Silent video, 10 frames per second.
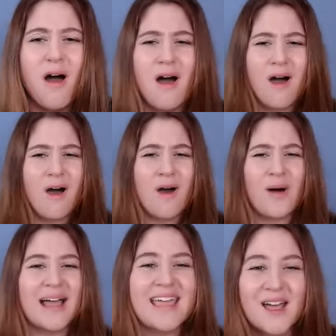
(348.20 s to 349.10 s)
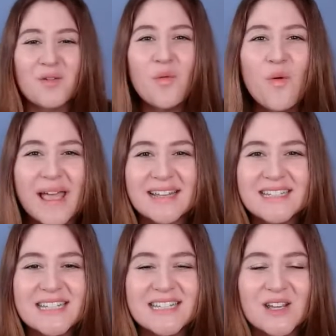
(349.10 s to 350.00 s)
Oh, I can't wait
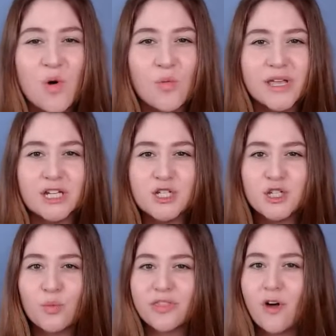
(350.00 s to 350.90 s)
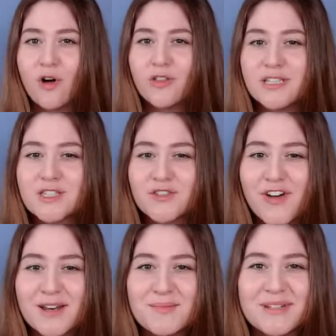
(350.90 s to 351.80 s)
to see what we can do with all these
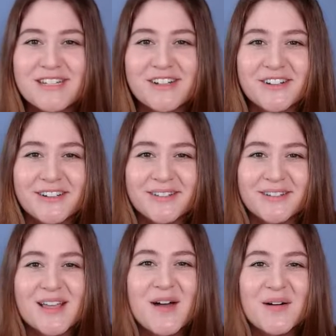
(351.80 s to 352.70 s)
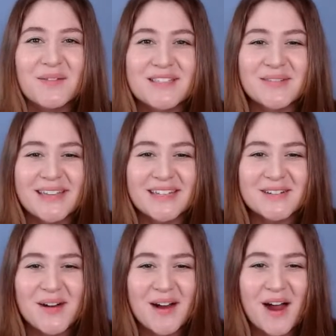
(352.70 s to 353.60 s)
fun materials once we get
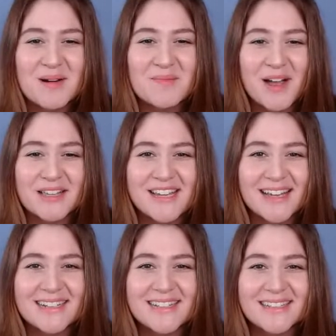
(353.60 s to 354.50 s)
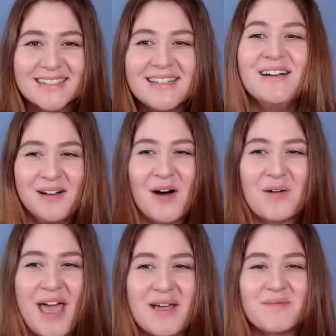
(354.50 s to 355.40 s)
to our art project.
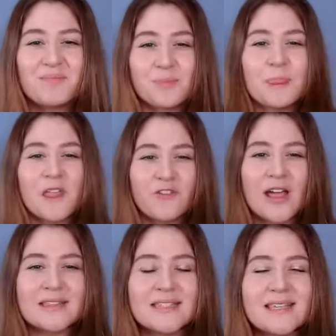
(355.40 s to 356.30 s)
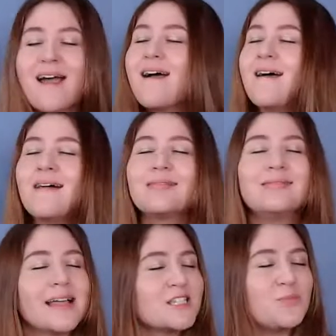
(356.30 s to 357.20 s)
Okay, friends,
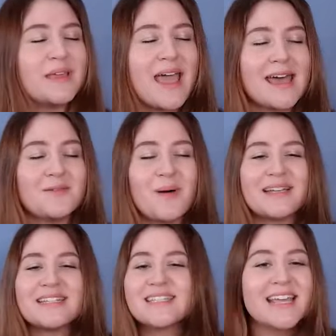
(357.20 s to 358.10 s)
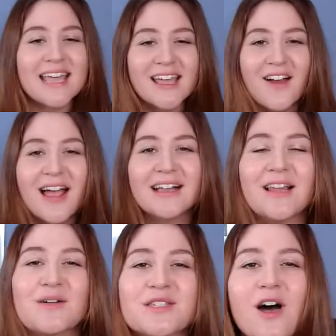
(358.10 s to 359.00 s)
let's begin by singing our
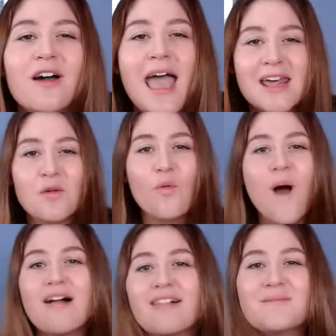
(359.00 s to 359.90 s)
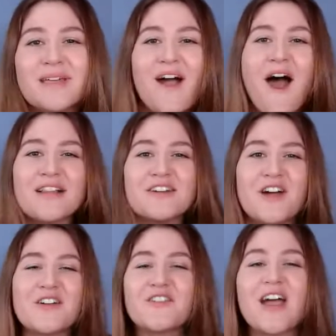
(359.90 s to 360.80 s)
hello song and welcoming all of
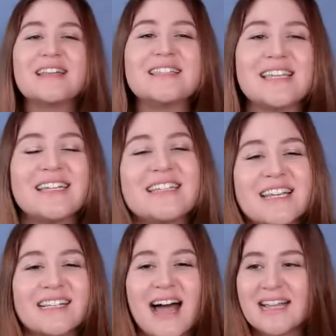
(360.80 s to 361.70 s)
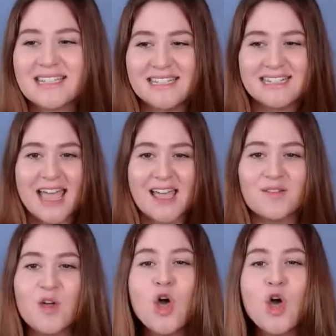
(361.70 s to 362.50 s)
our friends into class today.